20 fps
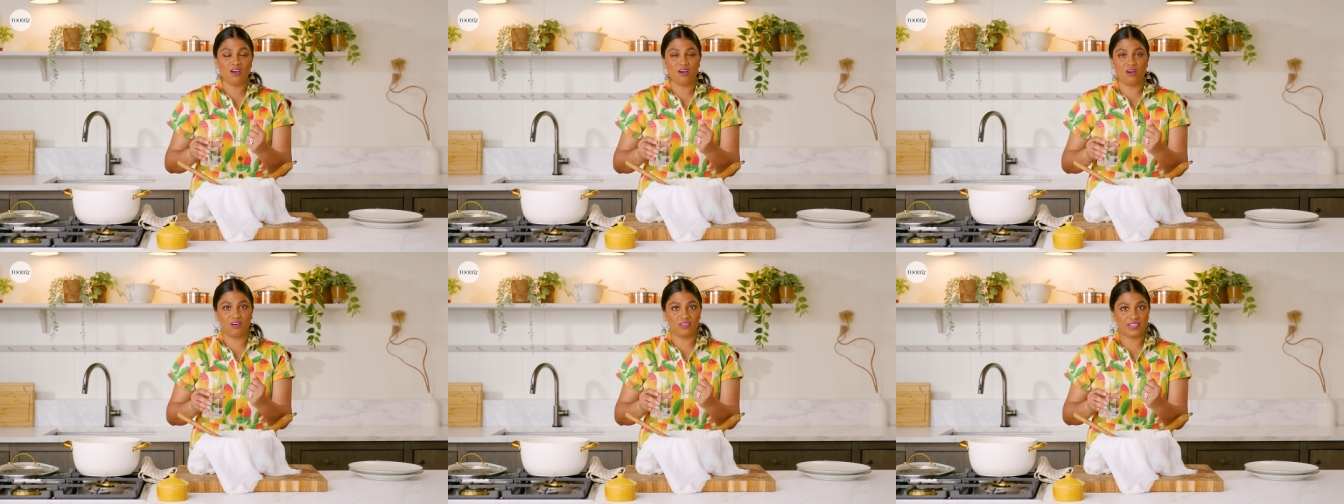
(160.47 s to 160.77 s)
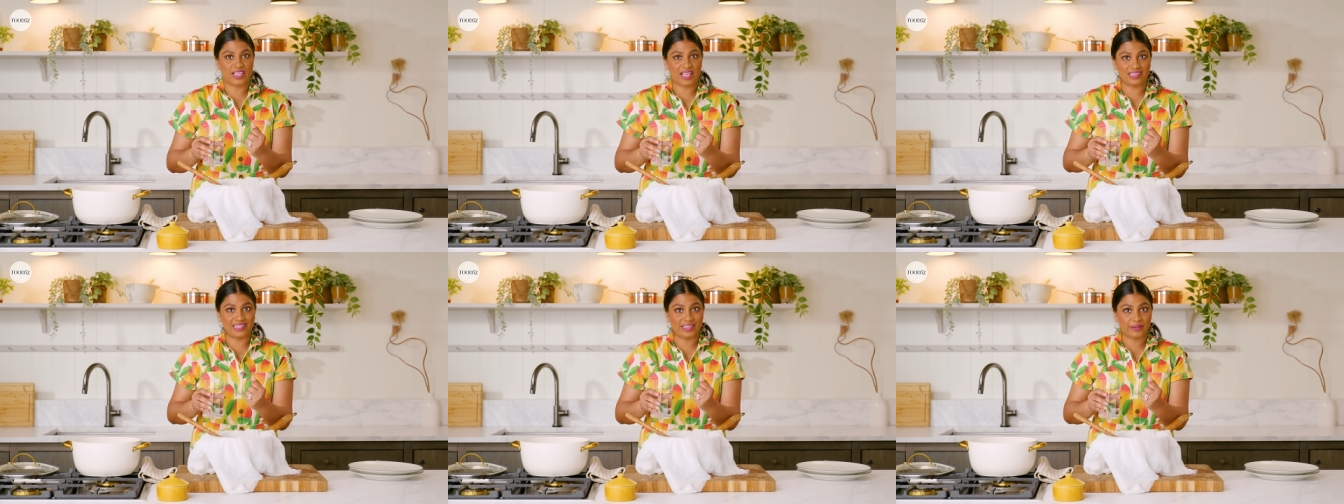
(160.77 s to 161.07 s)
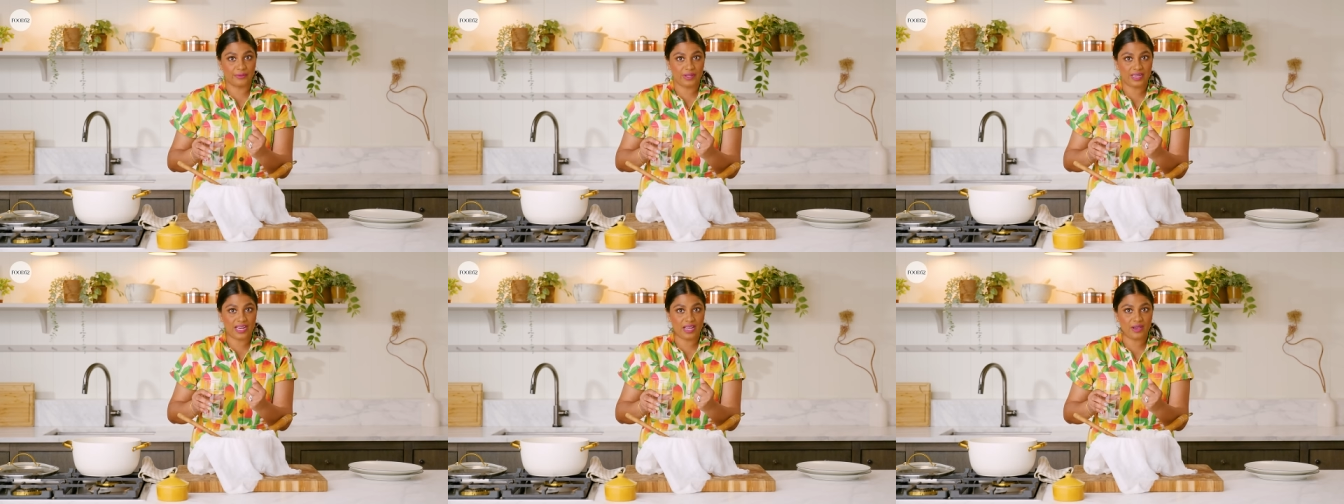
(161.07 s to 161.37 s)
all that
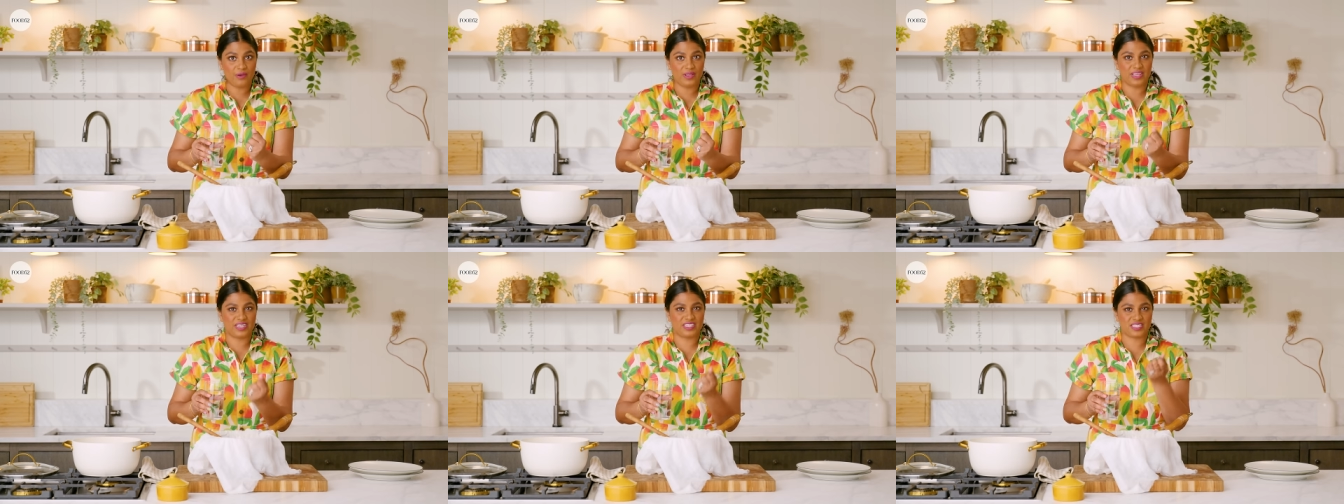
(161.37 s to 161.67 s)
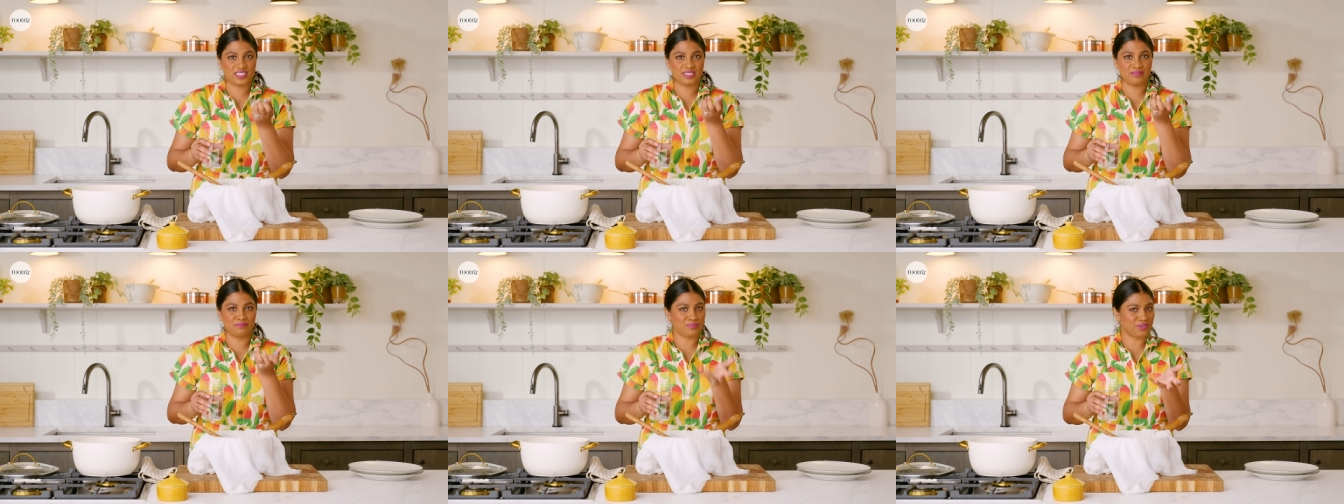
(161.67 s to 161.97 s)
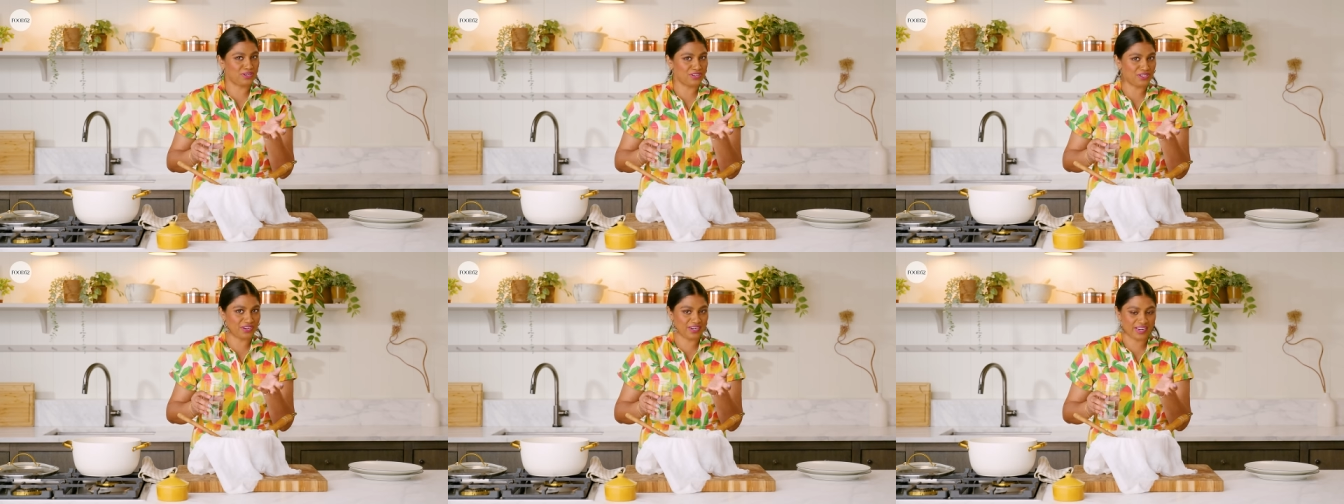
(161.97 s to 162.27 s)
liquid out, it doesn't
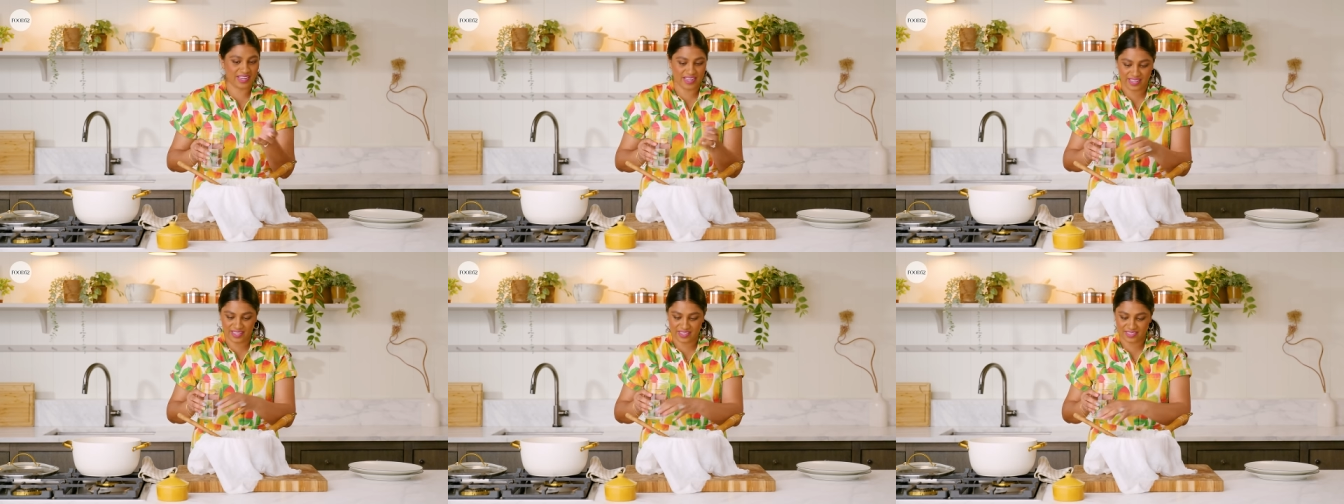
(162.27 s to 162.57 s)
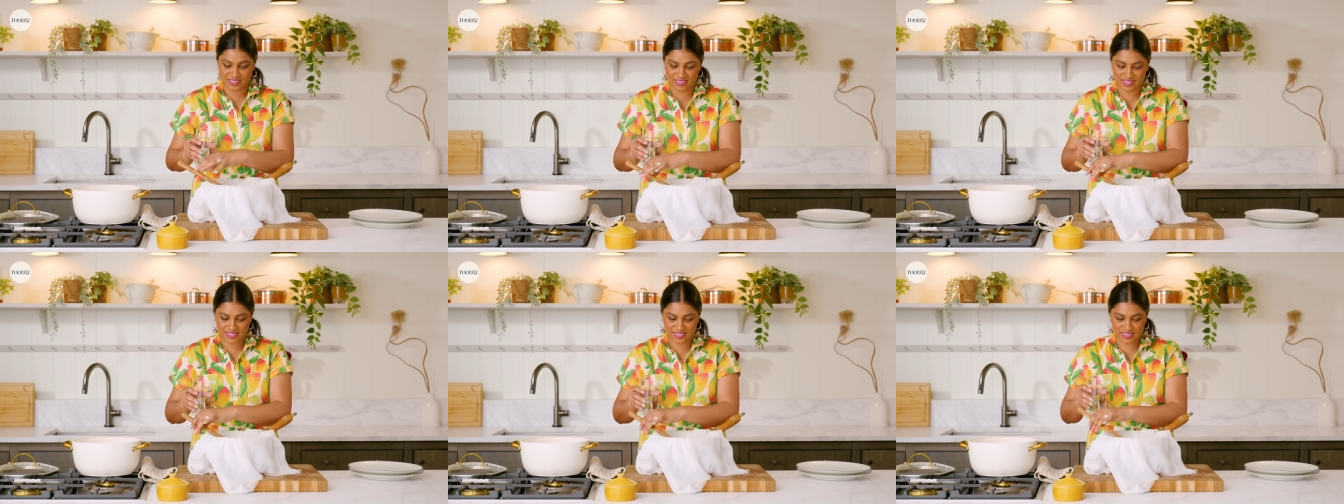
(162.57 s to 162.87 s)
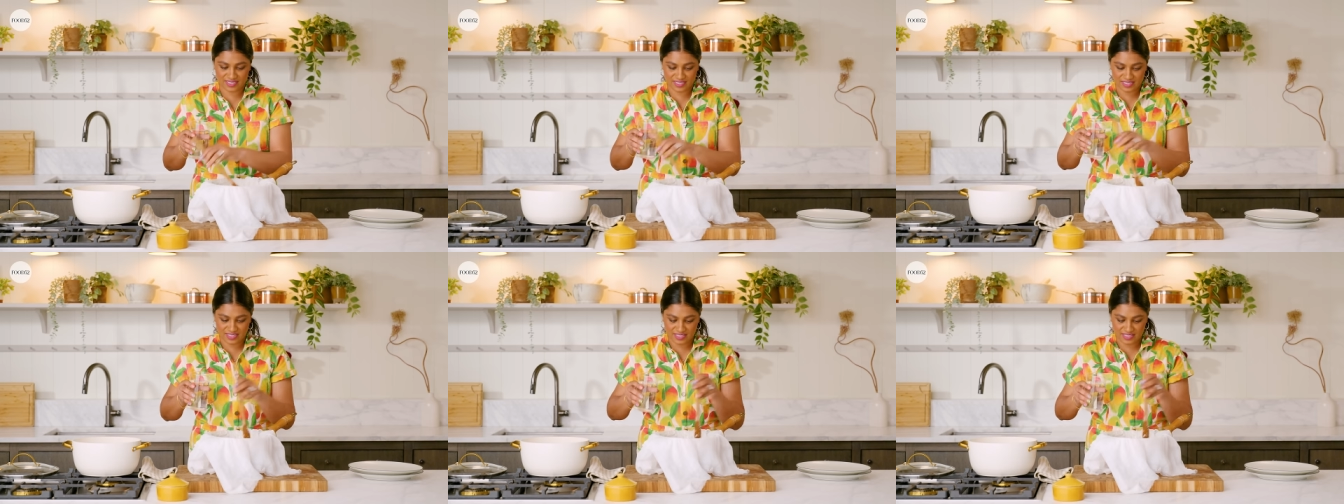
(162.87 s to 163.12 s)
burn your hands.